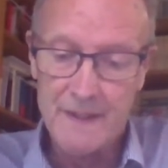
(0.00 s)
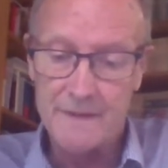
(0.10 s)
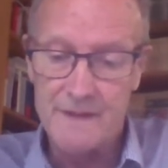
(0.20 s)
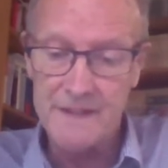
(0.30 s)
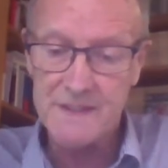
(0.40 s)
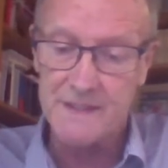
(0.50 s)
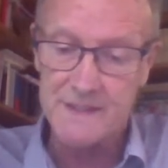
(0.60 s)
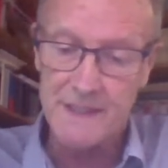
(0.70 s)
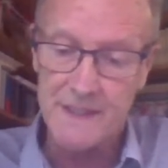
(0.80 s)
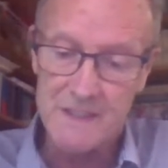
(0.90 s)
And this
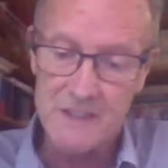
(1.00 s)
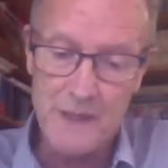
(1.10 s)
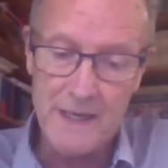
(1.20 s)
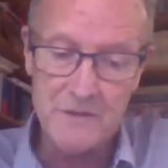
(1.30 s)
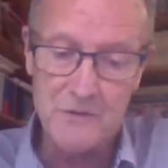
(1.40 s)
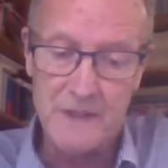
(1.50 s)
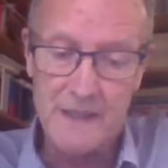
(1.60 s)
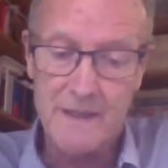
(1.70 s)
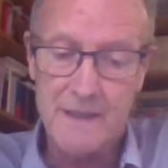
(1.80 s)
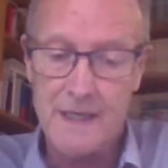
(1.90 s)
disease swept through the
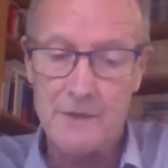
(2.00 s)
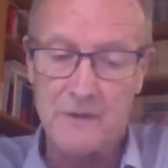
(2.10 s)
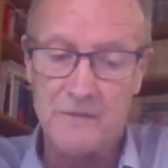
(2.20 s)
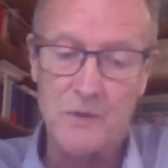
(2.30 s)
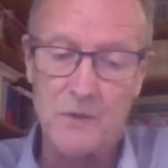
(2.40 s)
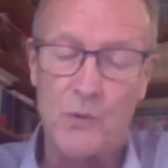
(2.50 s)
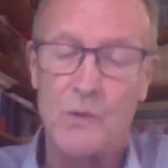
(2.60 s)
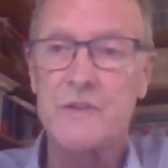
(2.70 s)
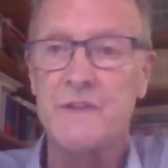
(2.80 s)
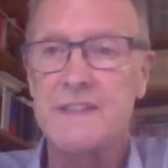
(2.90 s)
kiwi fruit
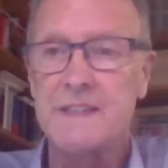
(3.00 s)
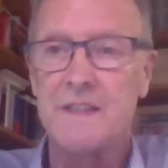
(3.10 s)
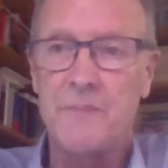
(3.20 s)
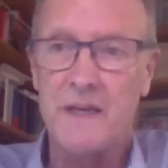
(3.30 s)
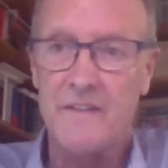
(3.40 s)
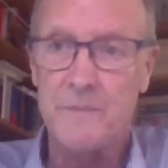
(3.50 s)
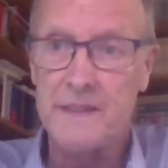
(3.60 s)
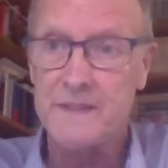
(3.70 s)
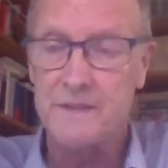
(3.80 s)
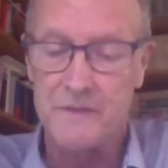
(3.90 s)
orchards in the Bay of
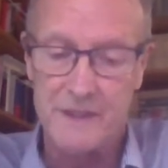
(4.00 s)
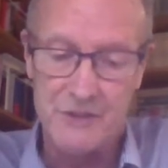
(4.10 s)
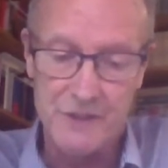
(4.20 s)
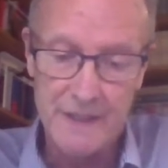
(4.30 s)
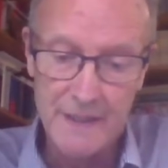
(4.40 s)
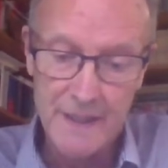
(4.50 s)
Plenty region,